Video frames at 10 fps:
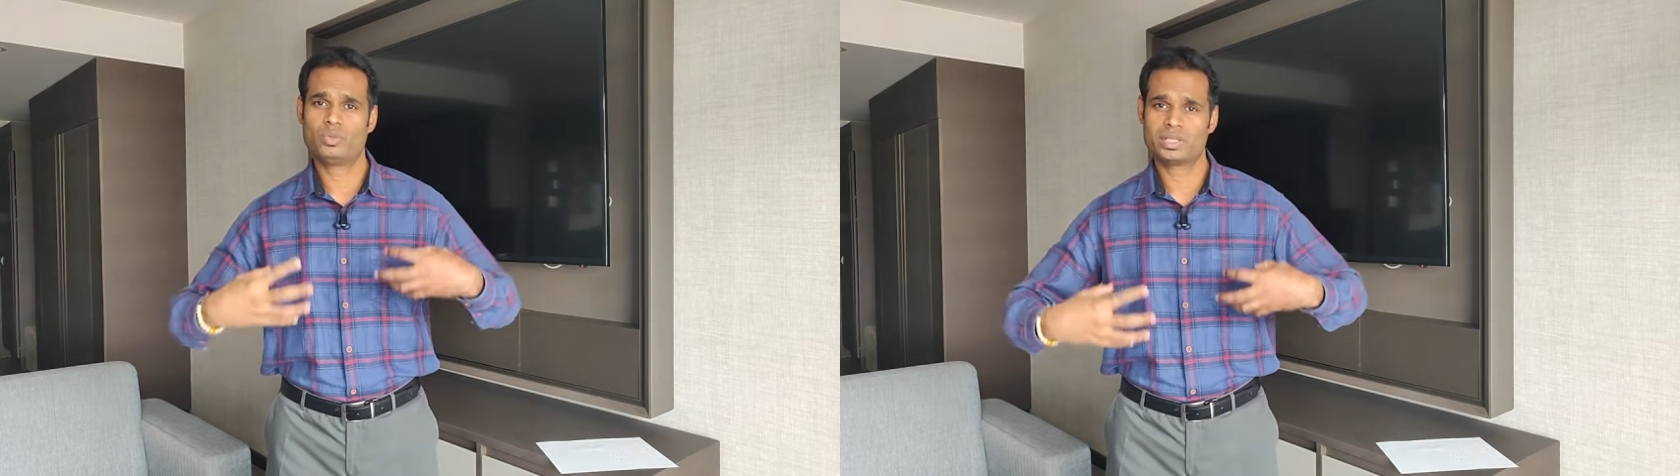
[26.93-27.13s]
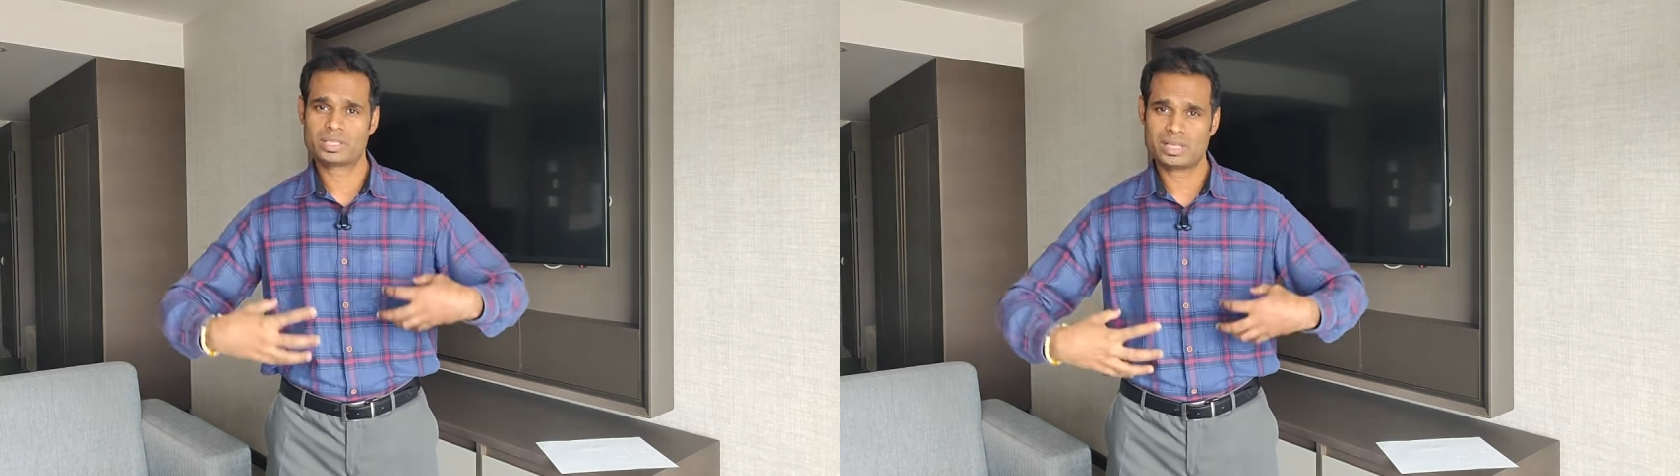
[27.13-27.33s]

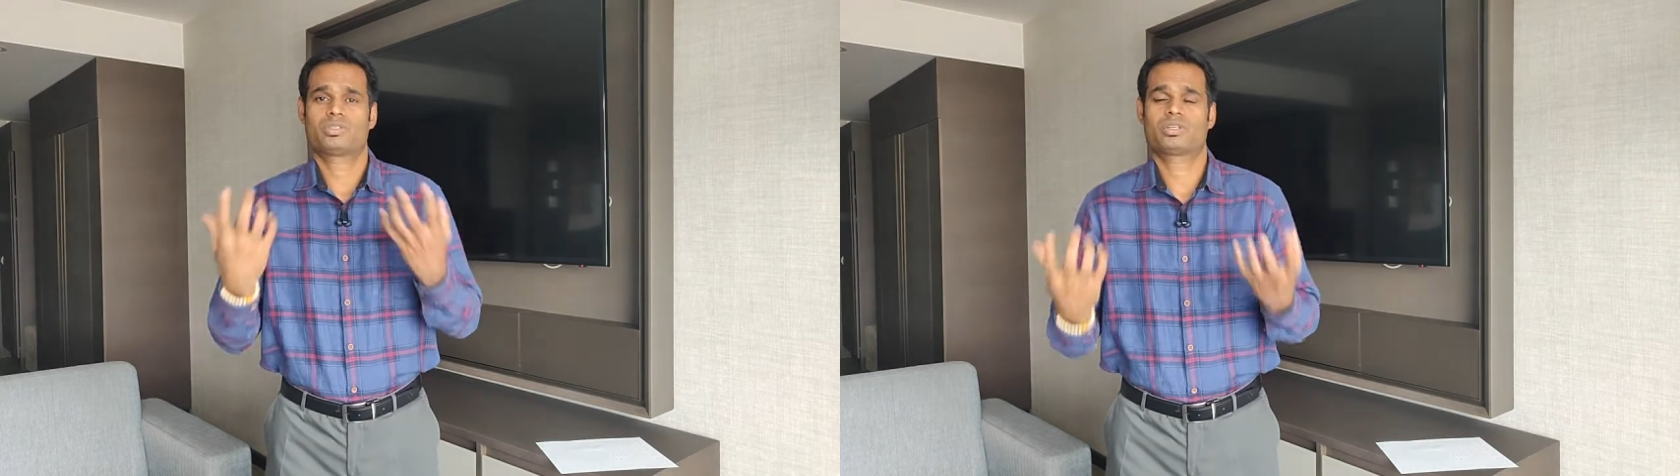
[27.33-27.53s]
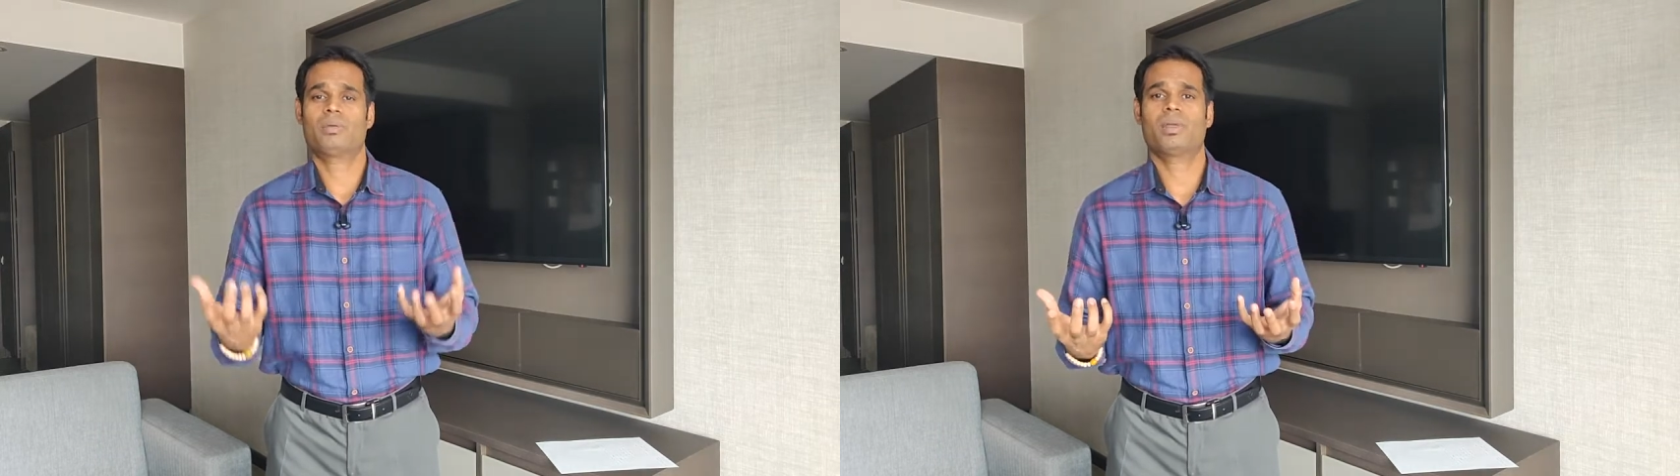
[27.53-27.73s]
which
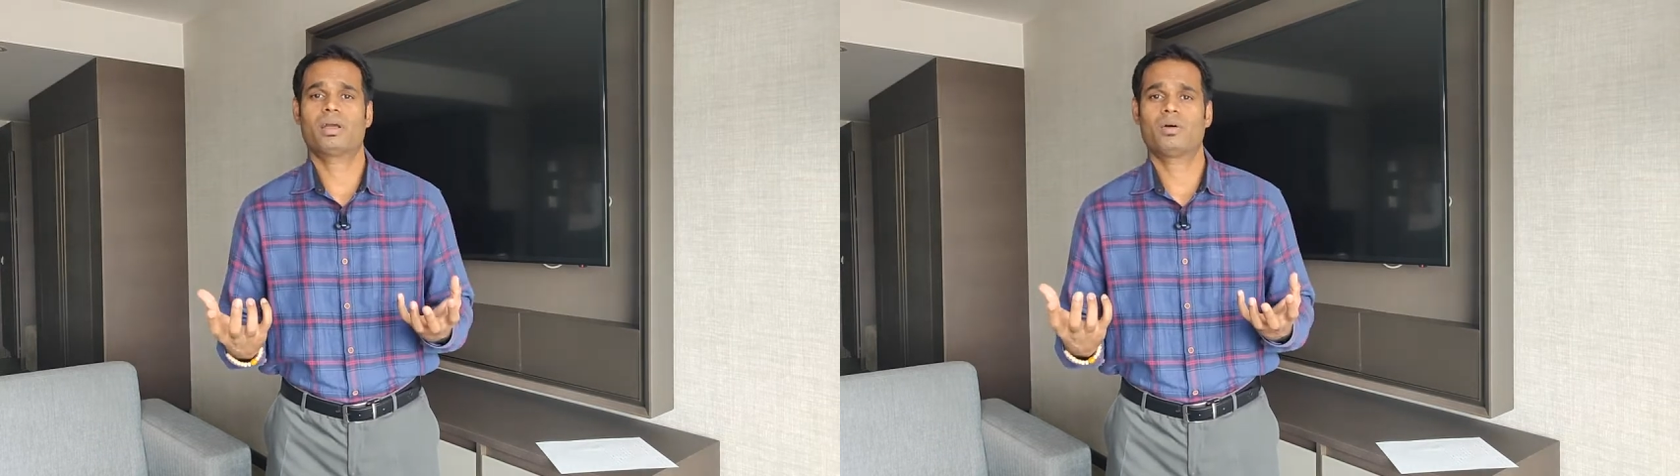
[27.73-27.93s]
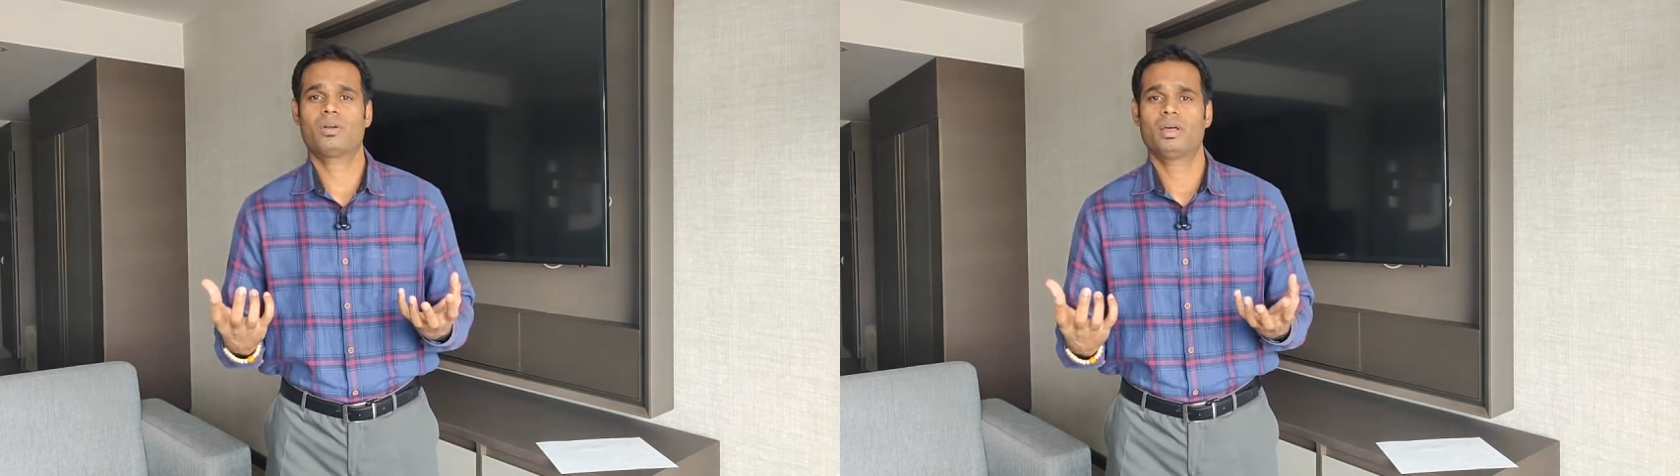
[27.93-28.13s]
is coming
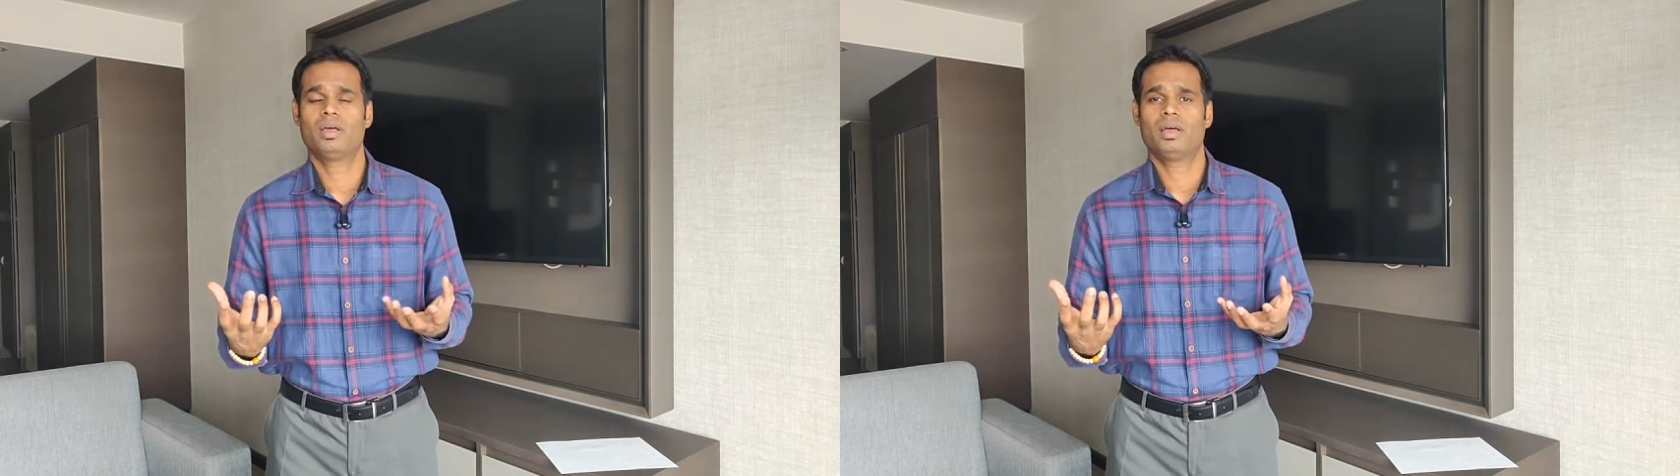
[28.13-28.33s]
out.